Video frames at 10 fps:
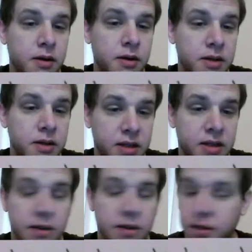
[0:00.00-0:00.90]

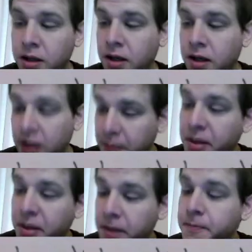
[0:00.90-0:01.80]
Z
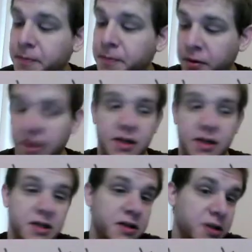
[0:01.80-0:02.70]
AB, right?
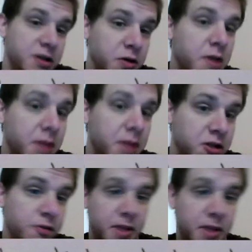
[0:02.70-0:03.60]
It's unique
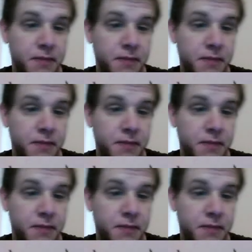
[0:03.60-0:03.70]
modulo B.